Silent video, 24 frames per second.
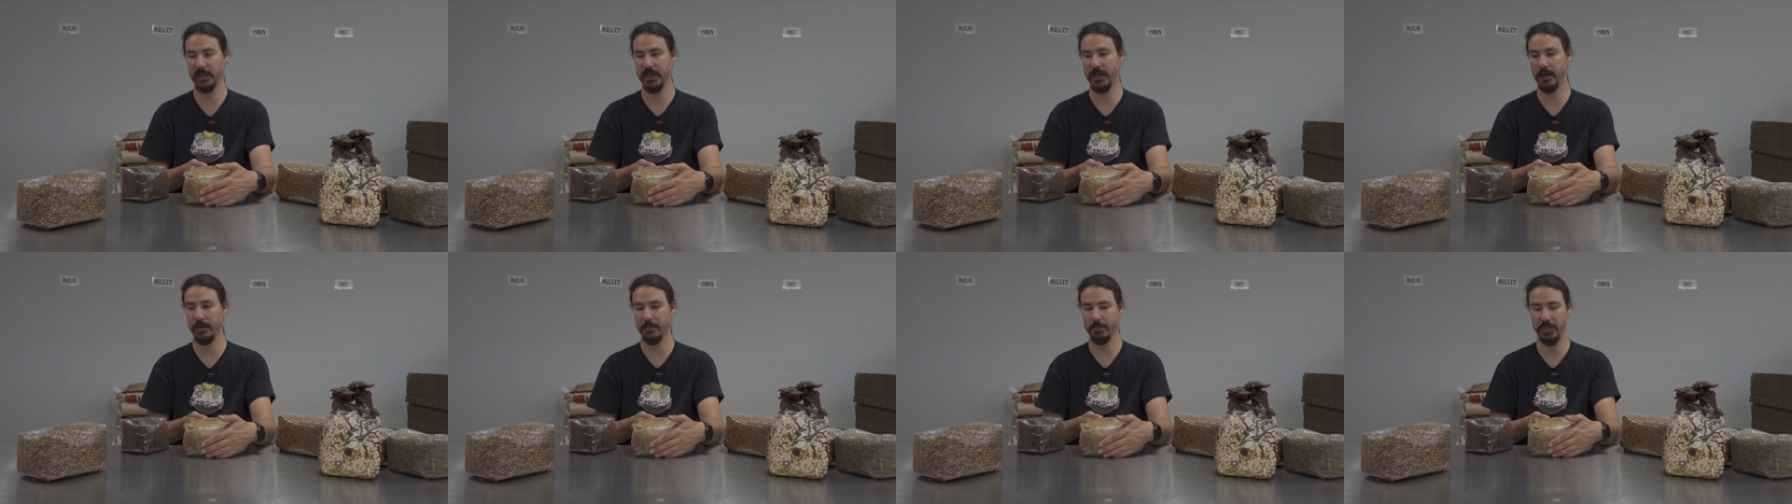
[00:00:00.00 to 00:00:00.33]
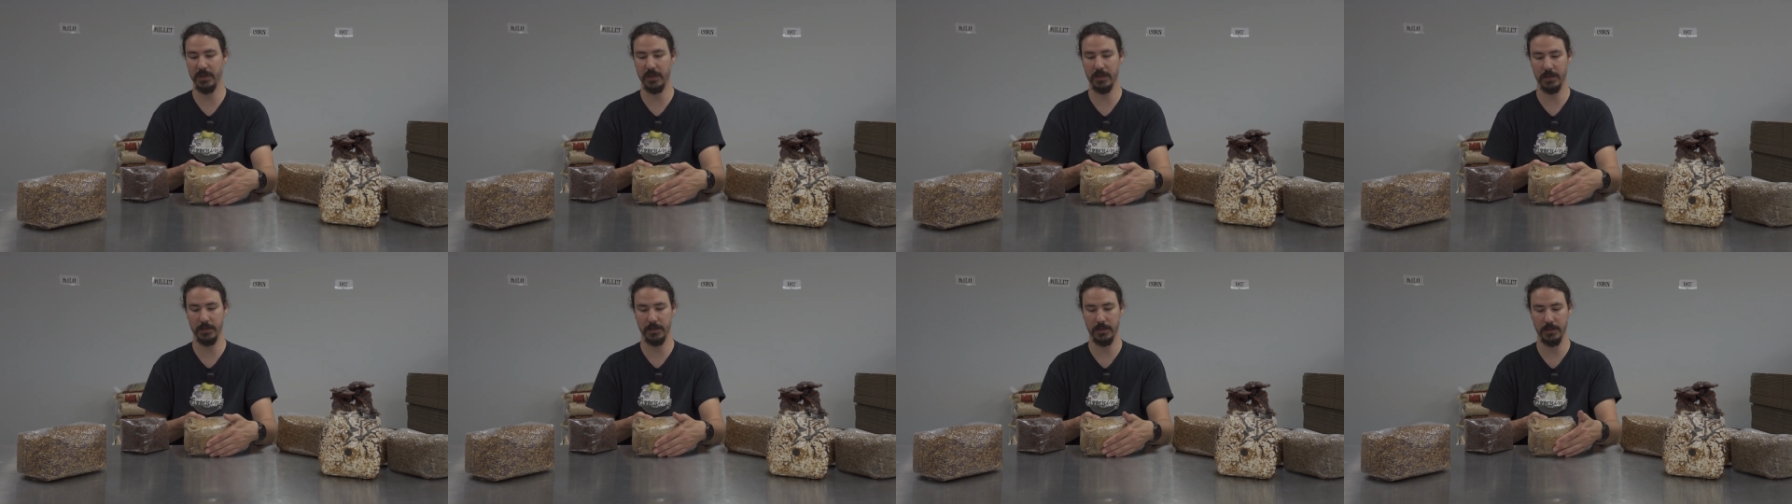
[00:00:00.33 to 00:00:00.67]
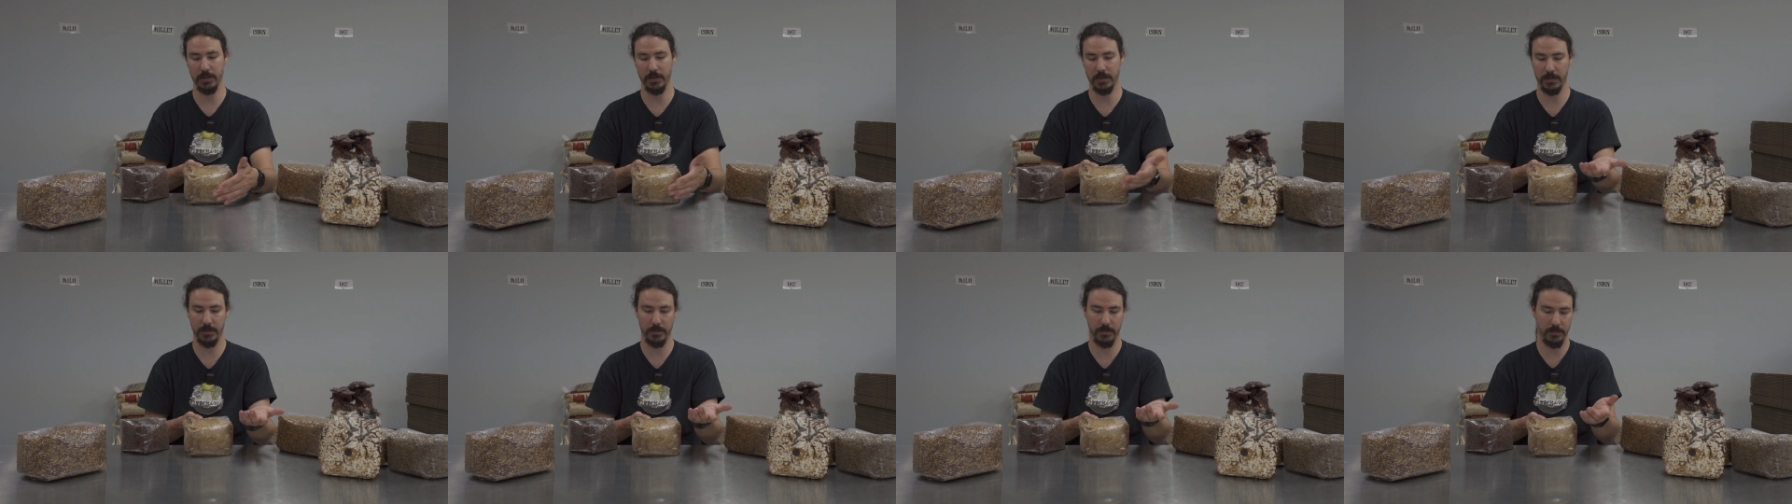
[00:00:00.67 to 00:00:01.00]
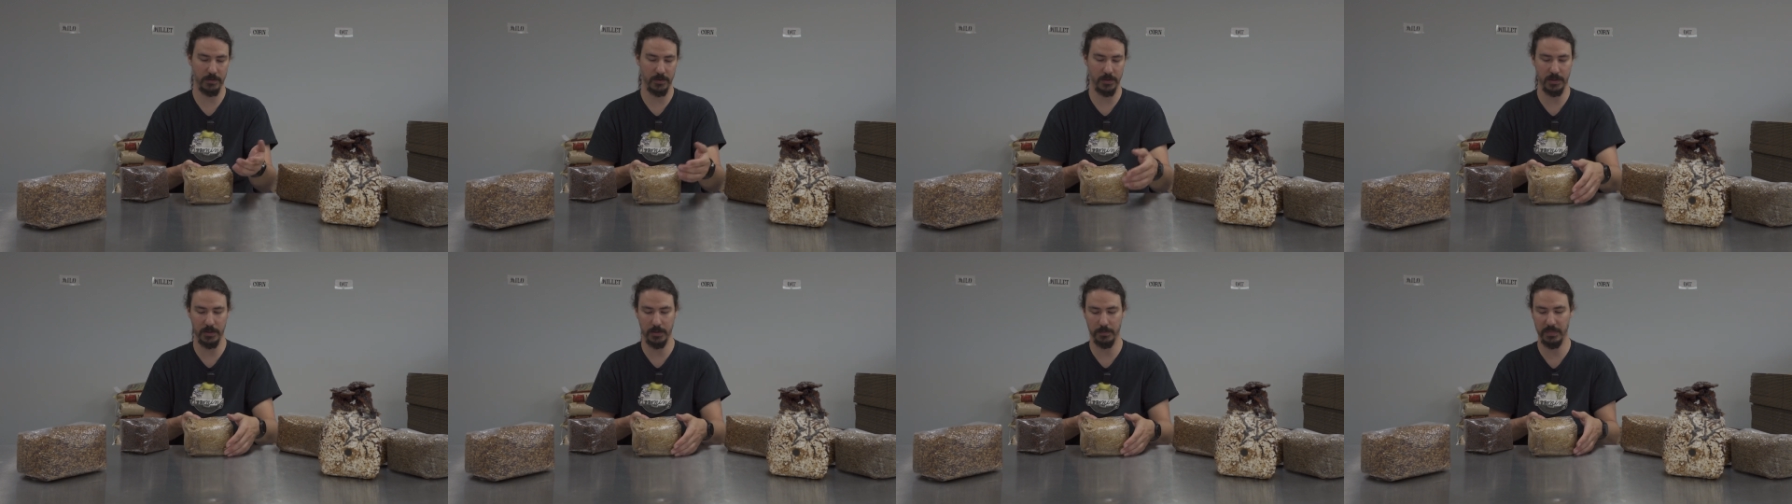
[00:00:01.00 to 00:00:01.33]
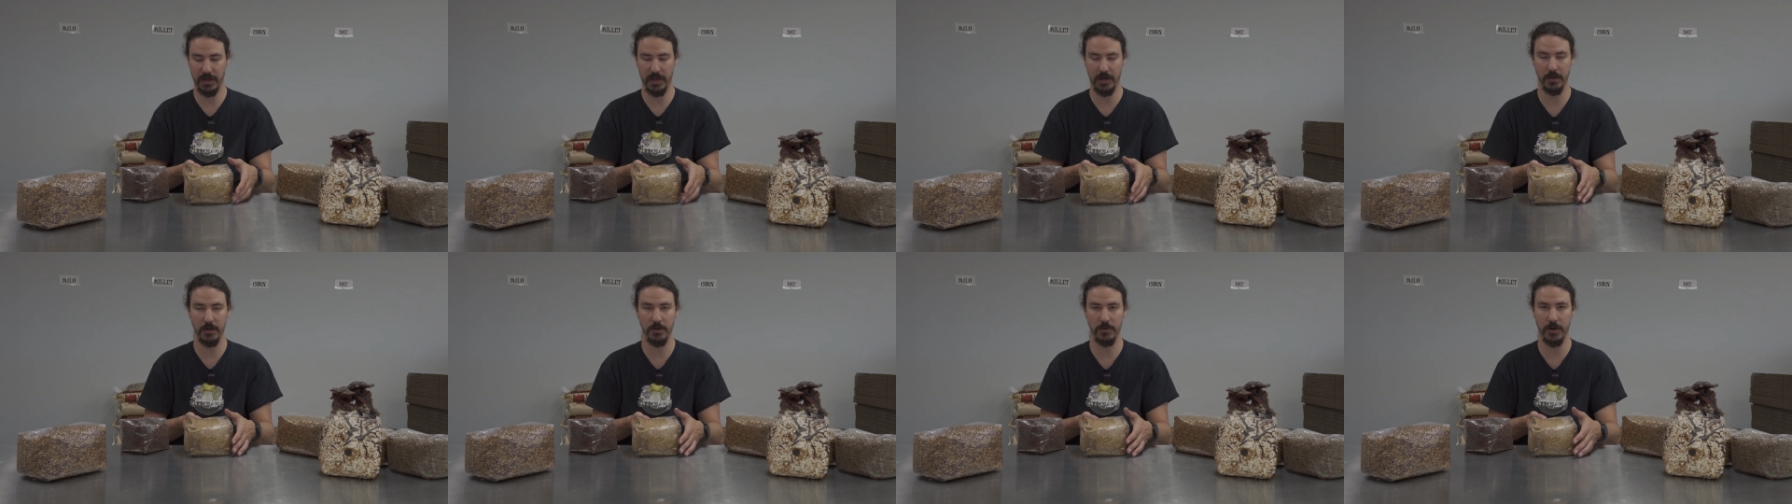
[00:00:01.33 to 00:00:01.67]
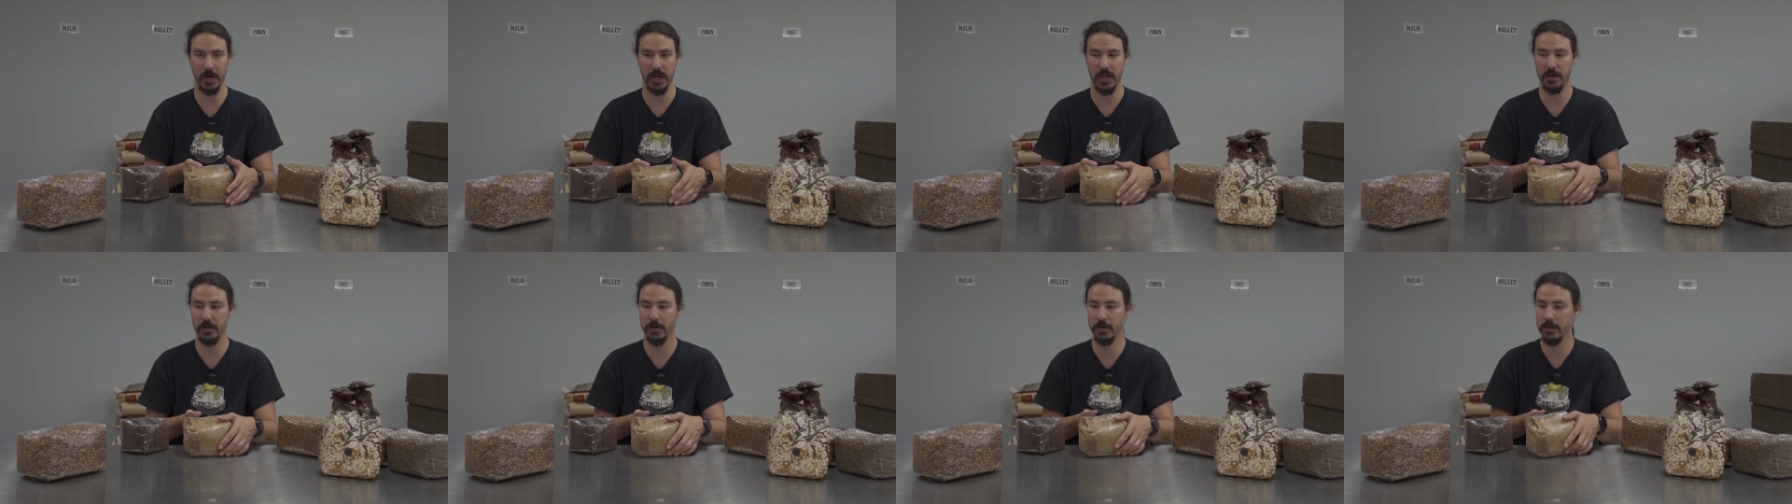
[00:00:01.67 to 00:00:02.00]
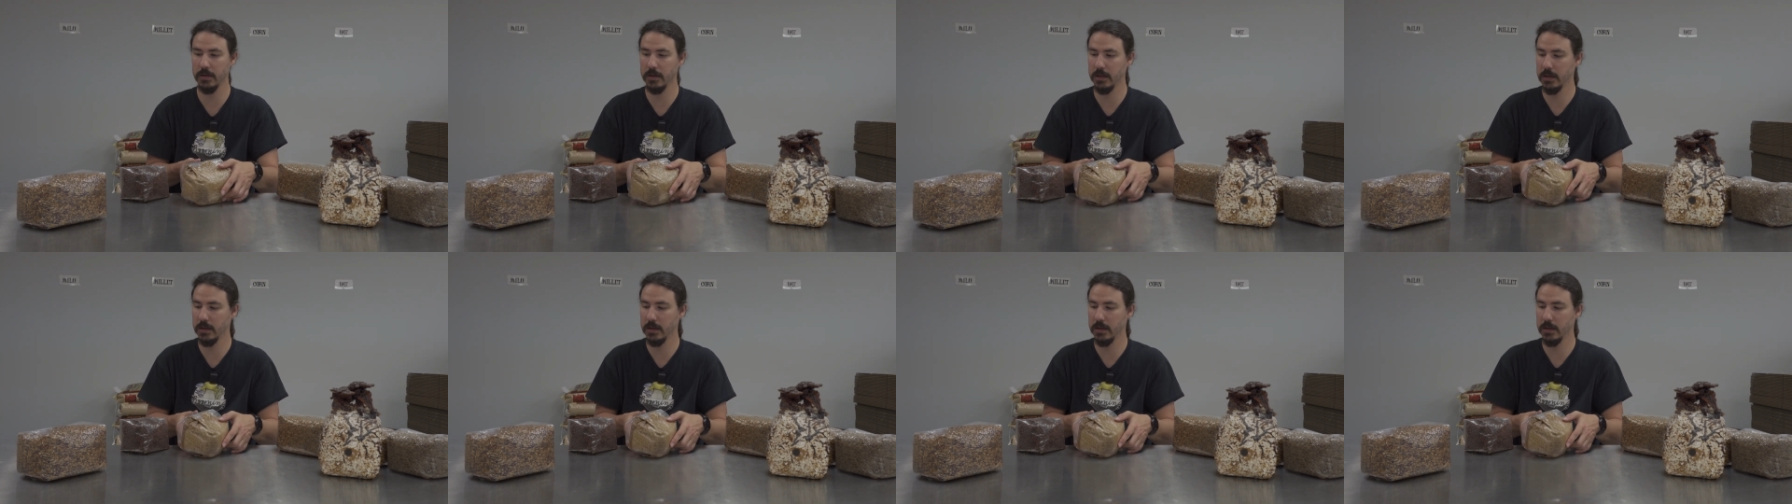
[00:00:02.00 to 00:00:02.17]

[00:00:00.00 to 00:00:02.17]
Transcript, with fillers: that because it's just a better grain.